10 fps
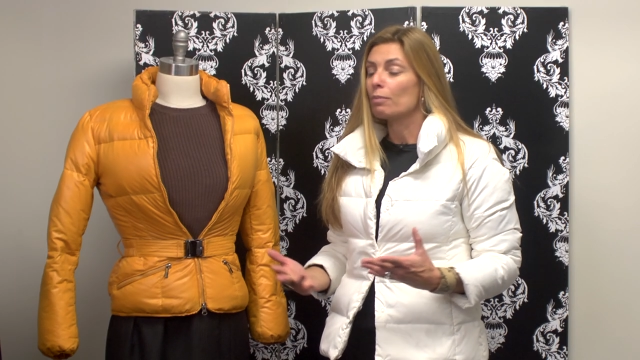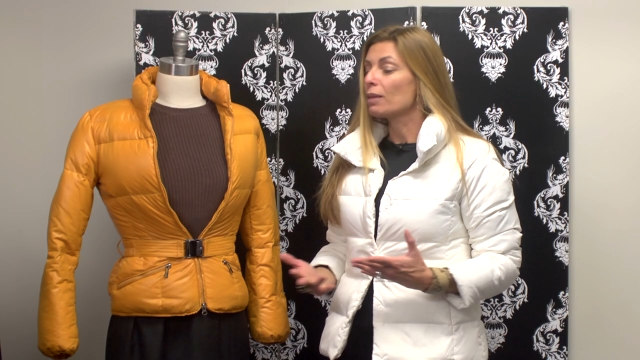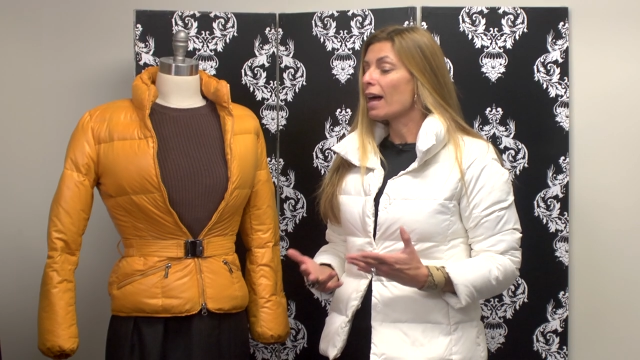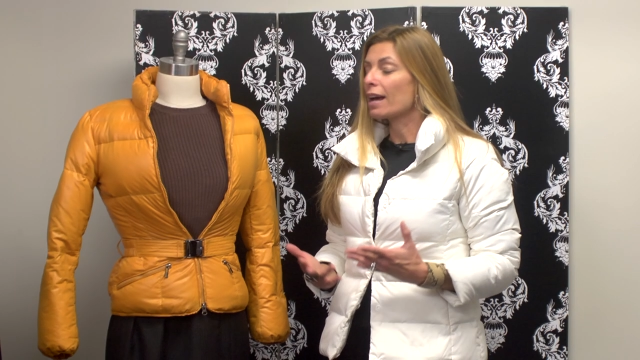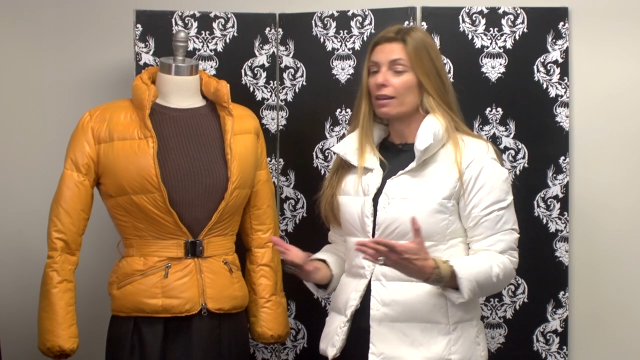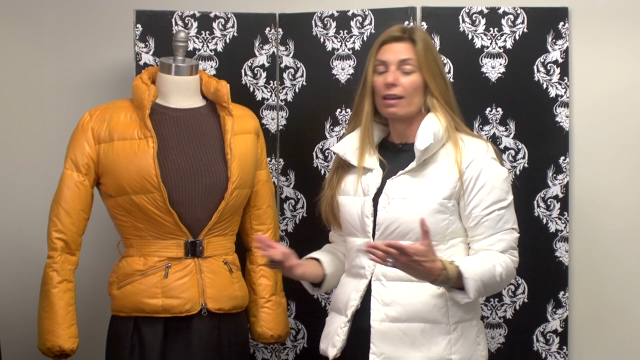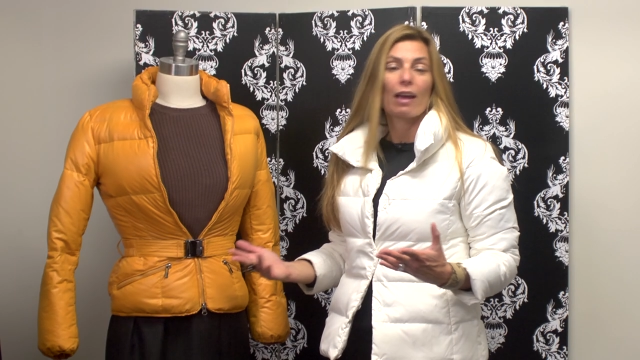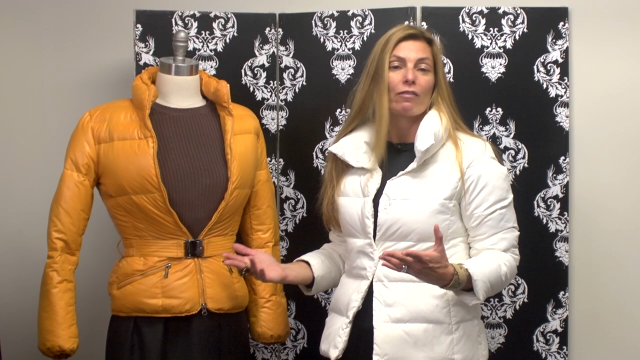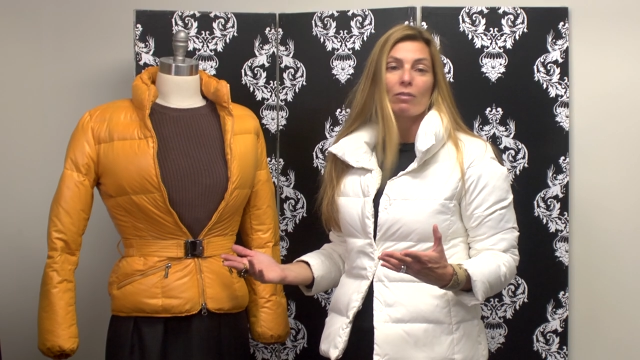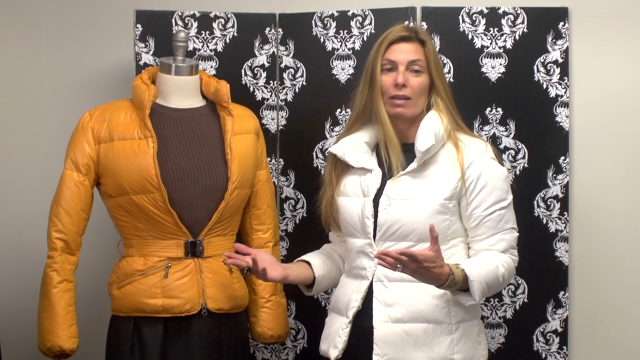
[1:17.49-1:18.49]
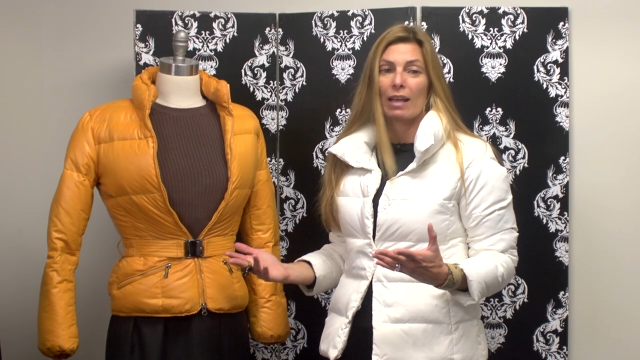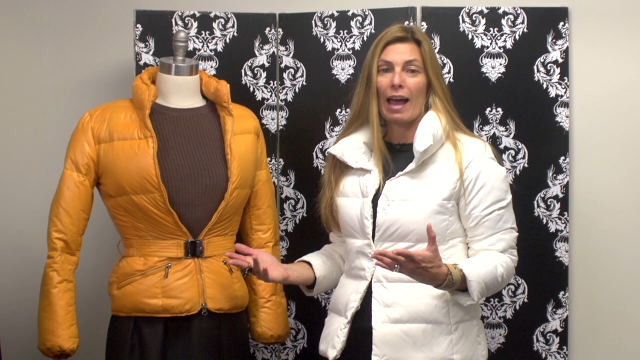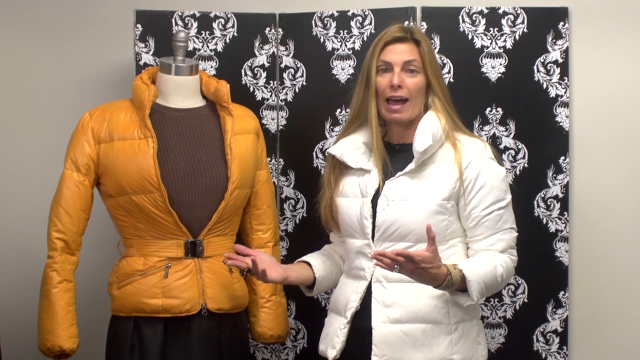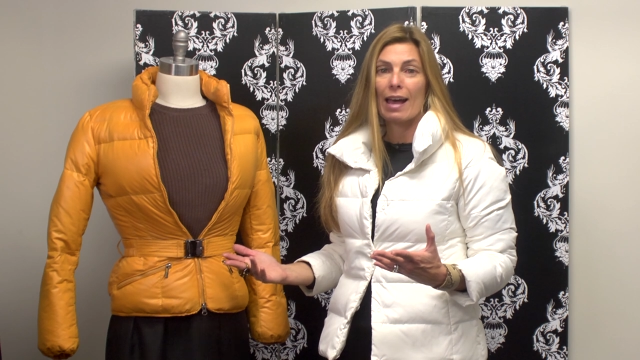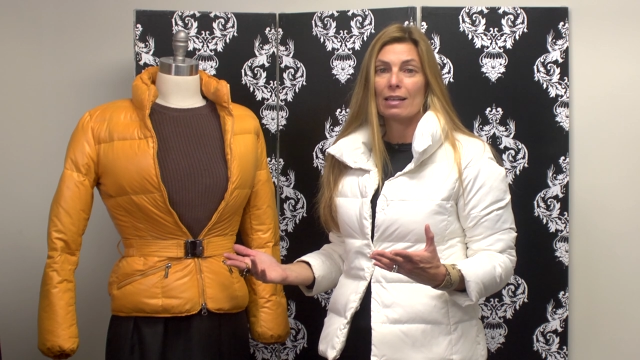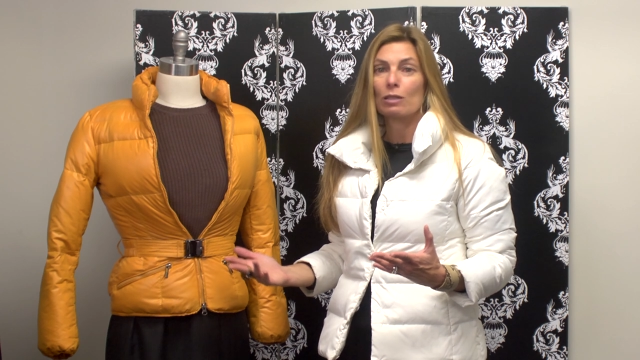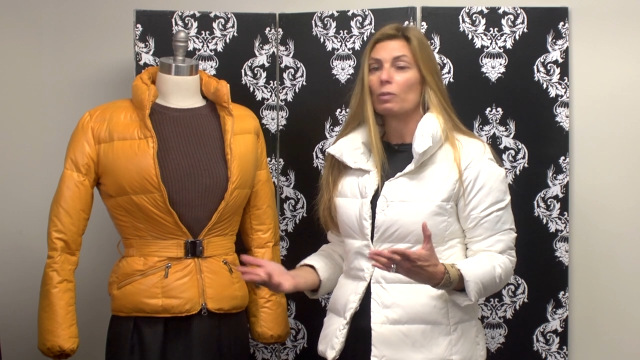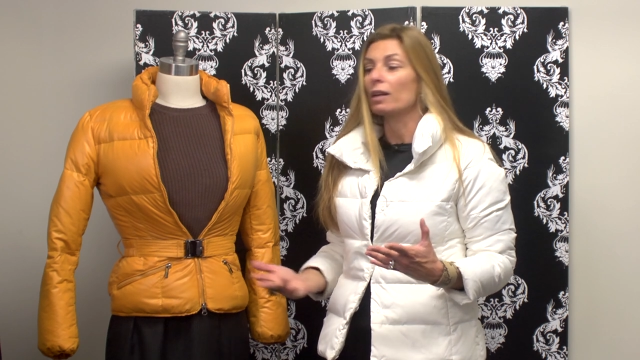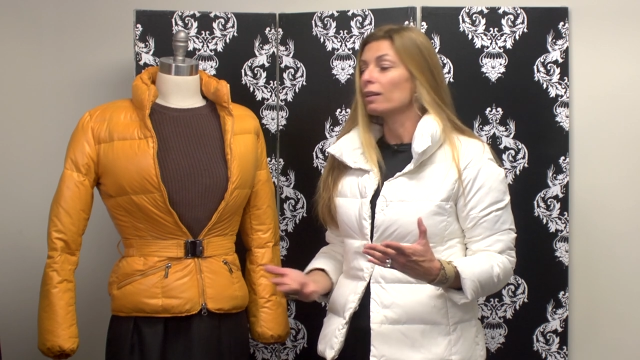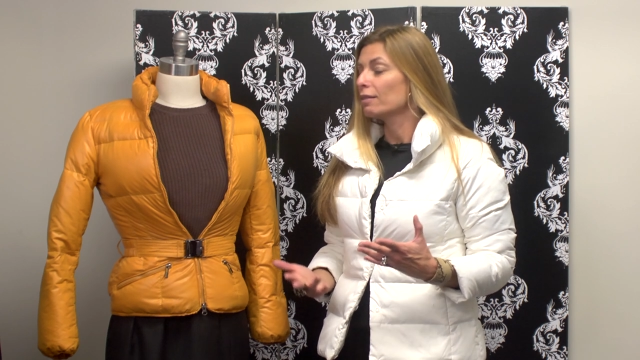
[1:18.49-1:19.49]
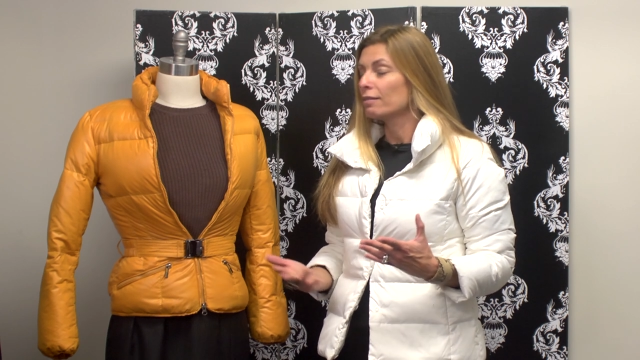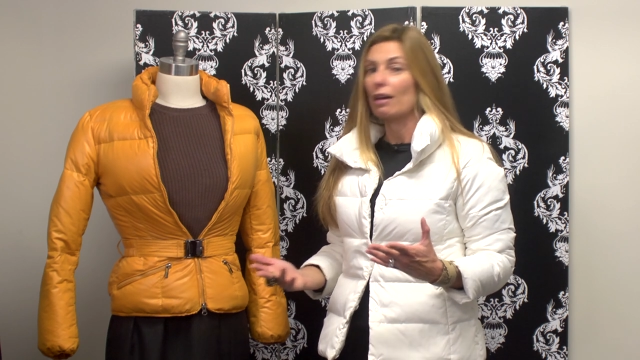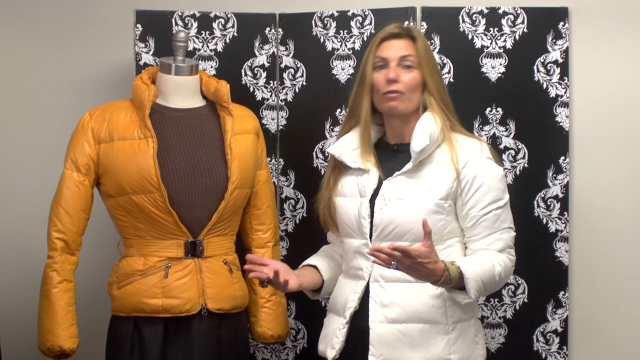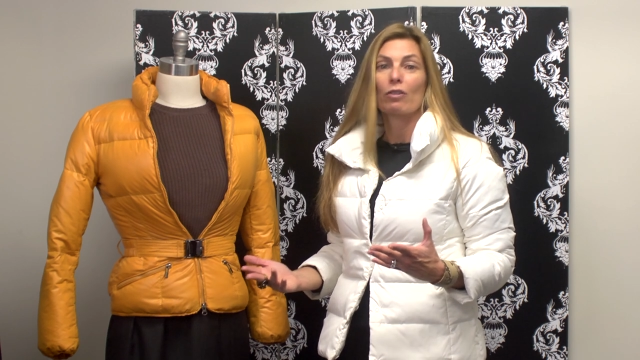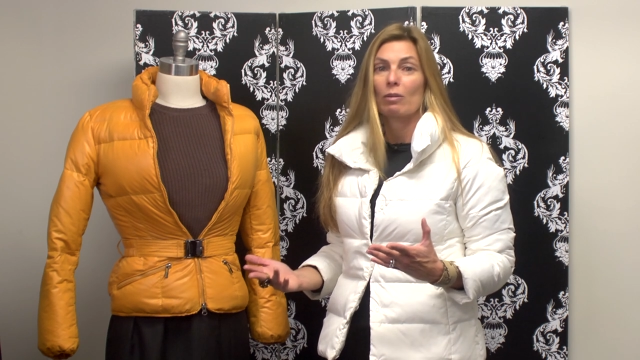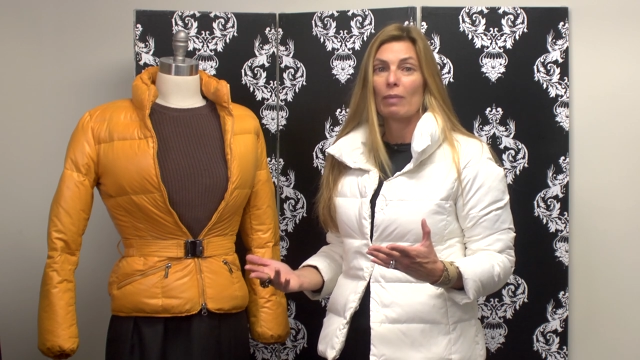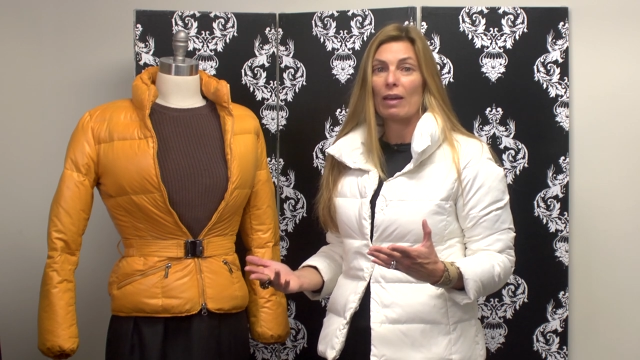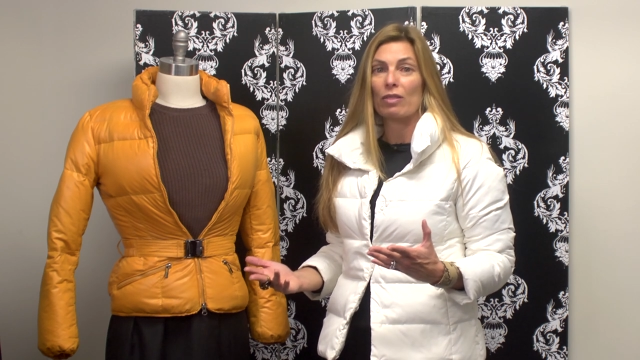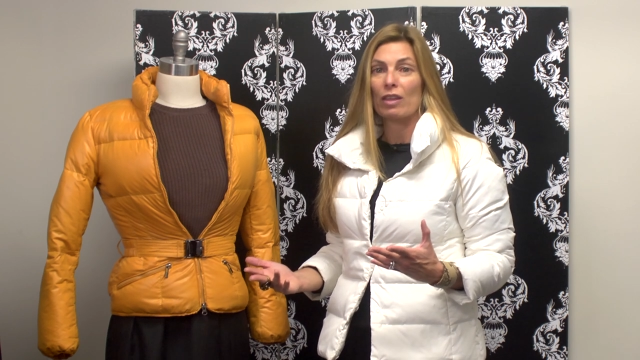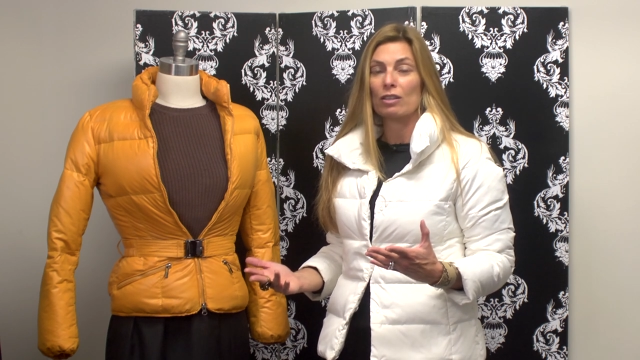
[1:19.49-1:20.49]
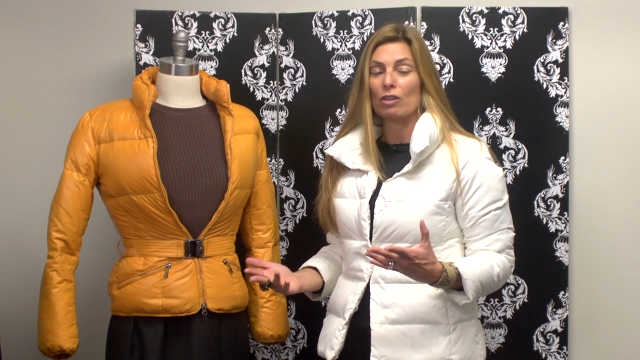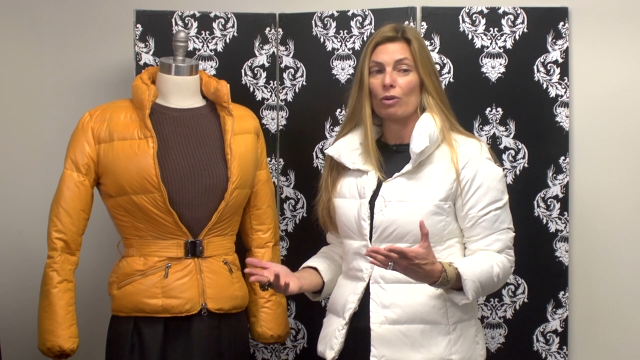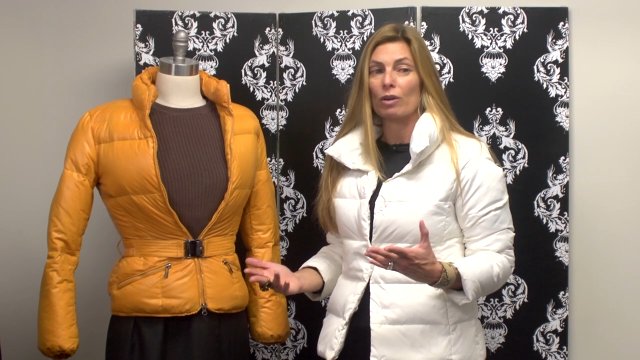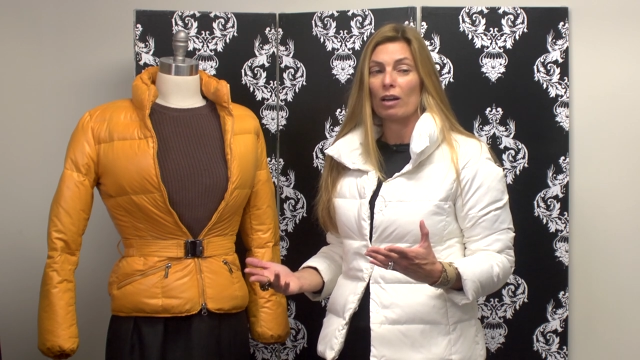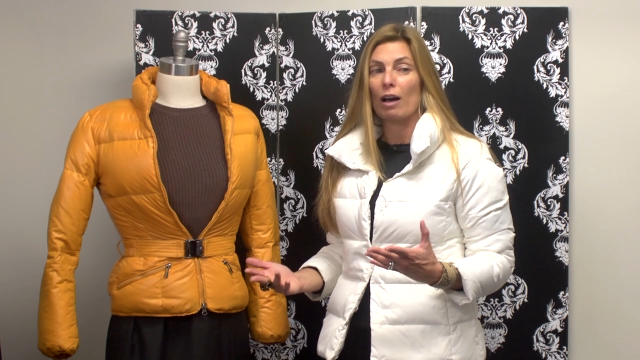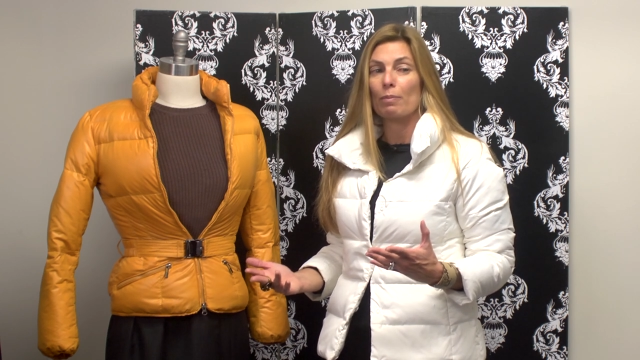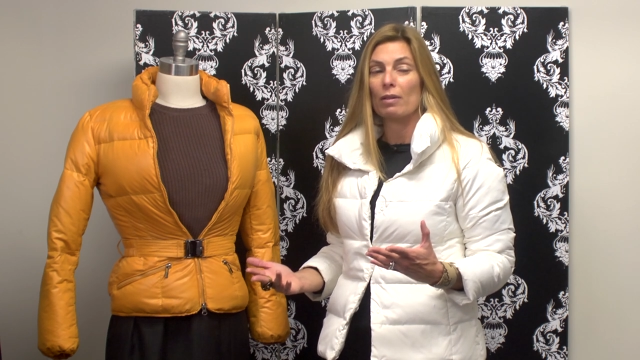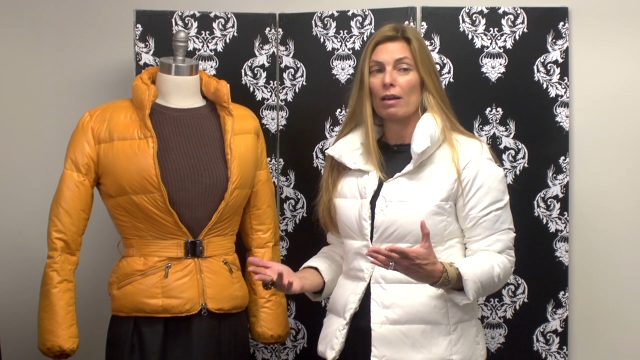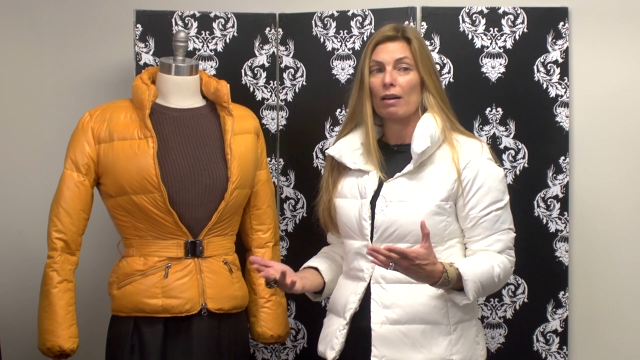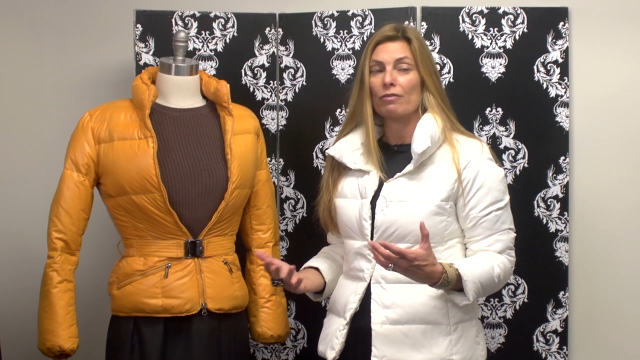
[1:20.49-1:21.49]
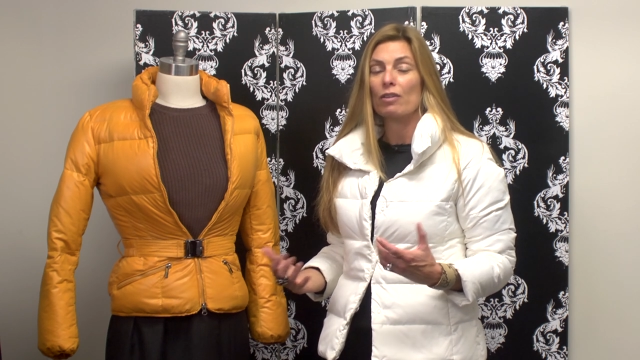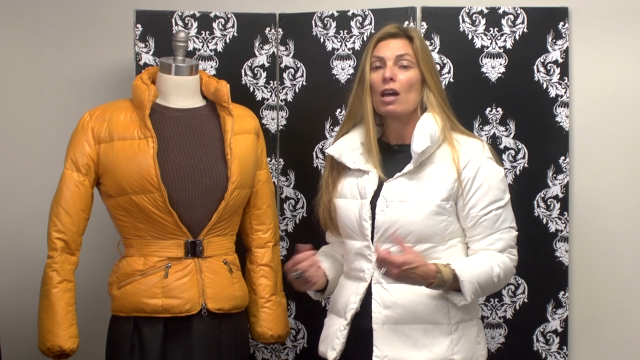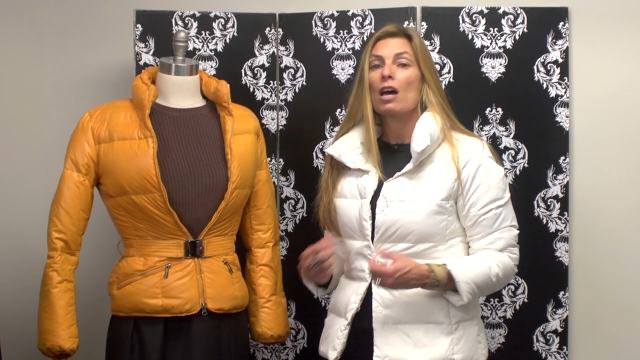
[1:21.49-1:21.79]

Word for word: Black everybody has, but never a bad thing to own a couple of.